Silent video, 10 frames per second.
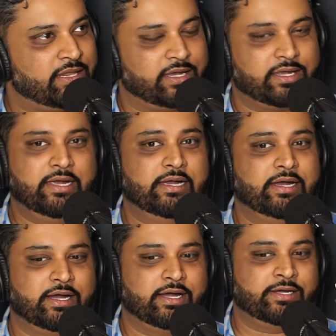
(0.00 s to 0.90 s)
Like,
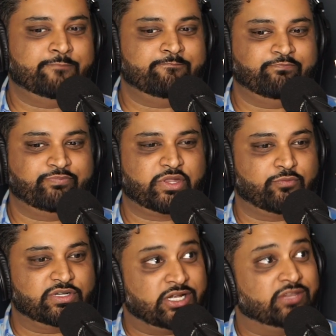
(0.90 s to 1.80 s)
the
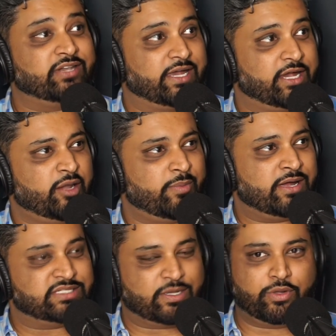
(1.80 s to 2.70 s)
result that I care about
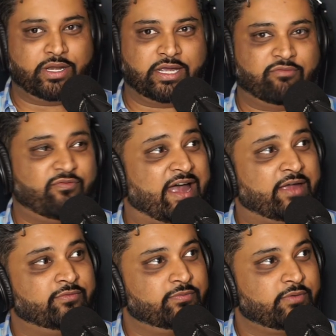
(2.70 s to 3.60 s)
is I want to get
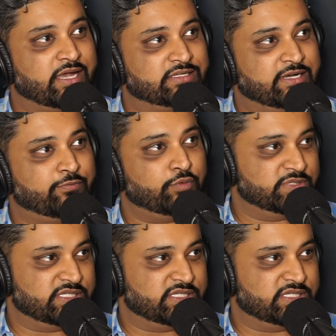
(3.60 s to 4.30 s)
5 contact forms